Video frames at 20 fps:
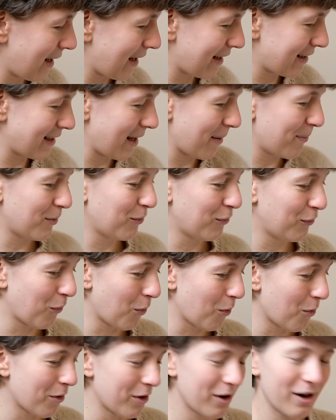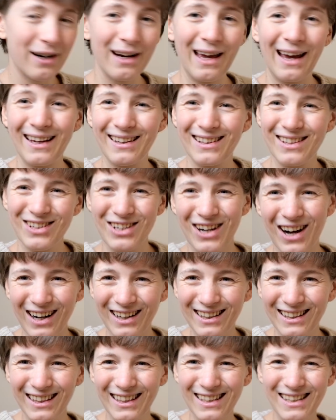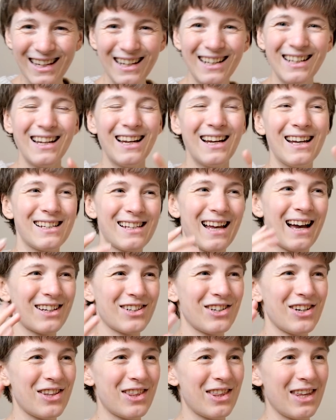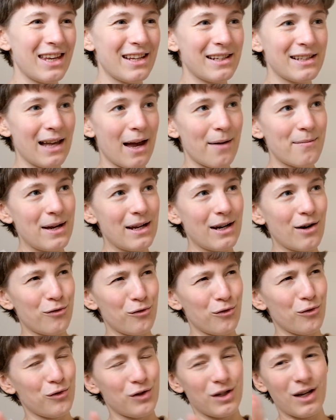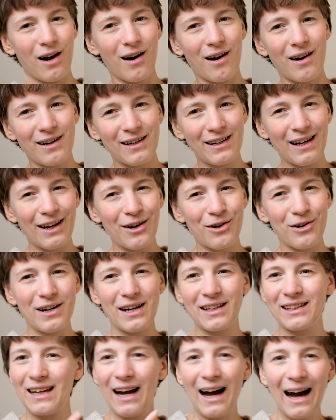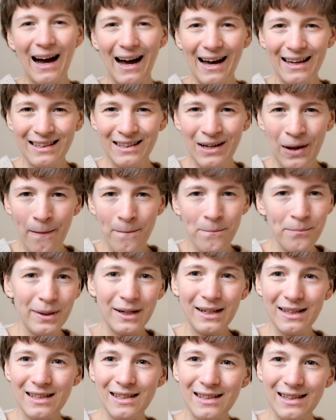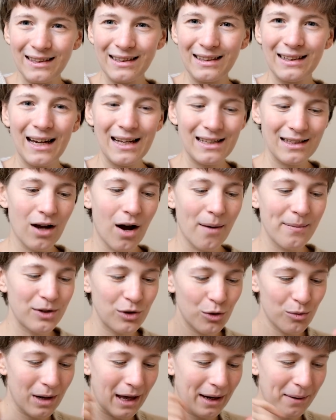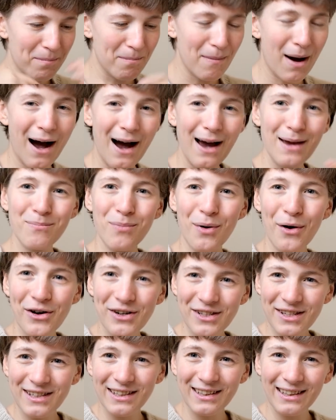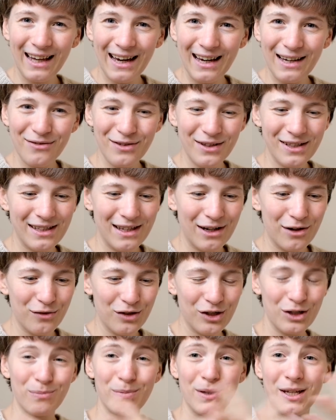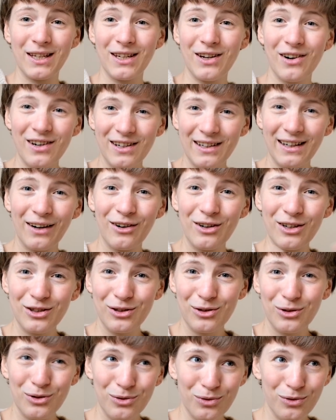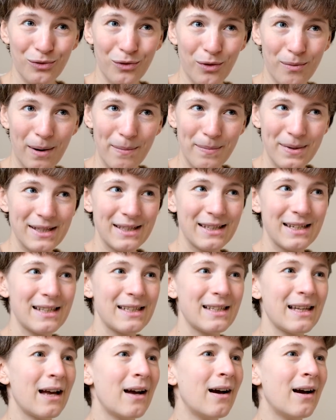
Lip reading: except for like the chocolate, is actually things I made out of yarn I already had. But it has come into like my personal life instead of just being yarn that I also use for my business.